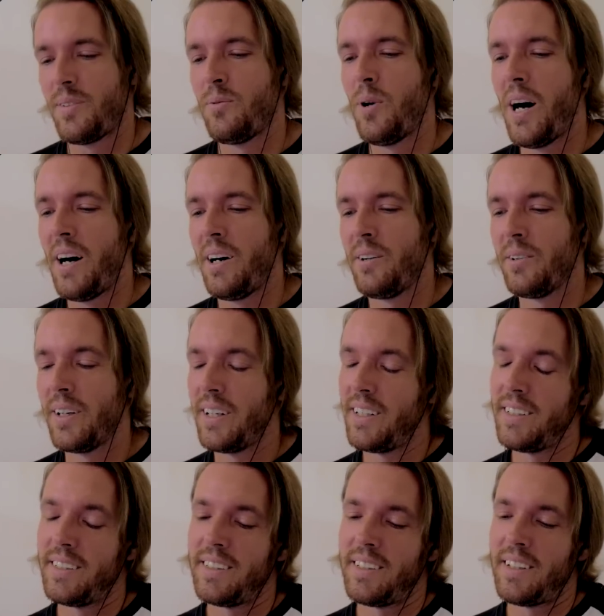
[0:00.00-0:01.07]

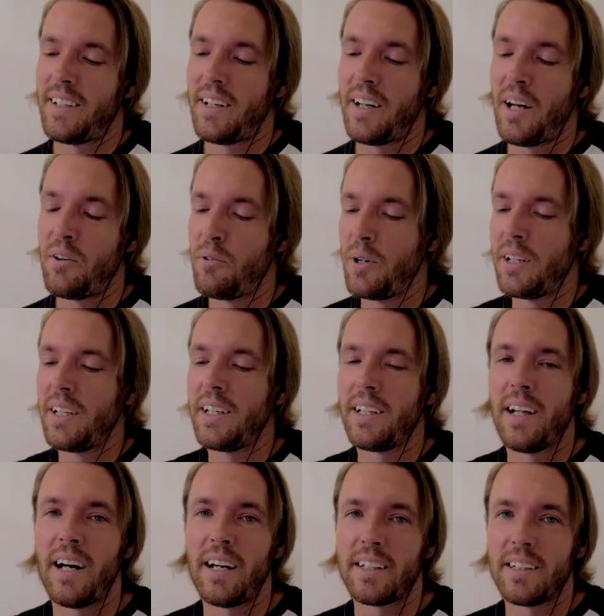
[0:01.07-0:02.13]
Wow, I really
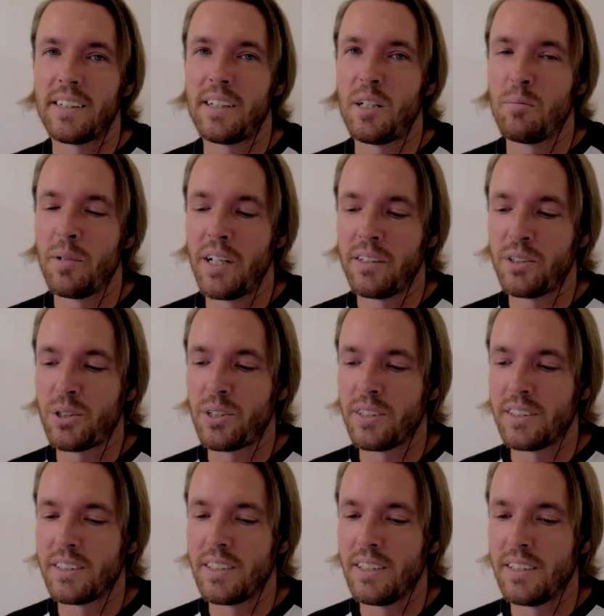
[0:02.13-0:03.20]
like that he
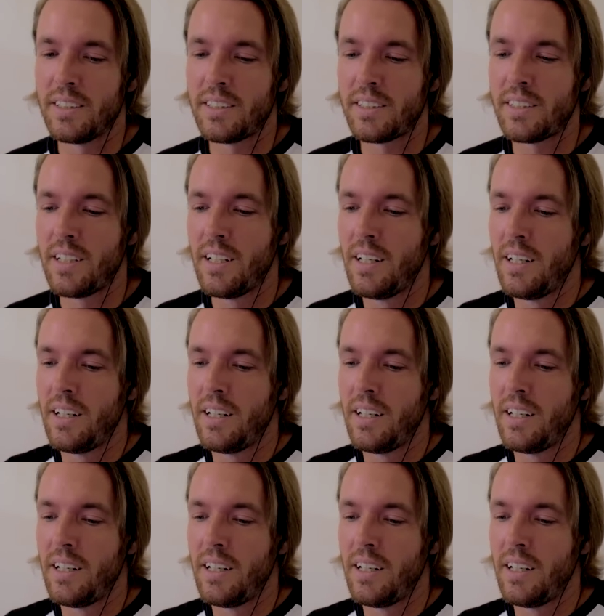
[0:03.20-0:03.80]
mentions this.